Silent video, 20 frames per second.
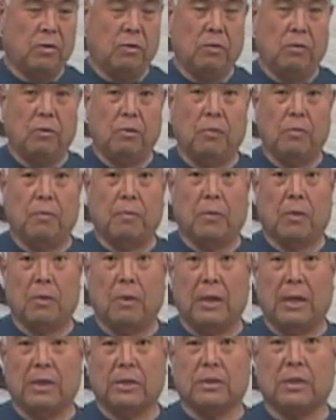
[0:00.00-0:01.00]
to more or
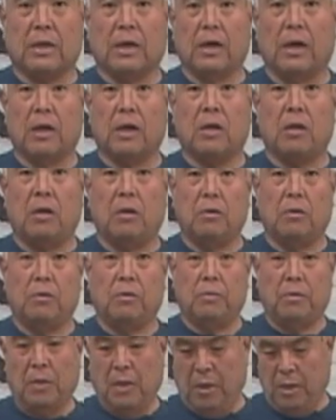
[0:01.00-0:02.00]
less
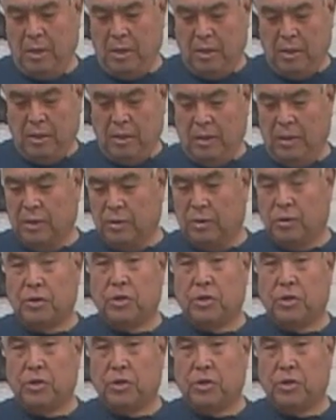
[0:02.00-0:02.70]
conclude this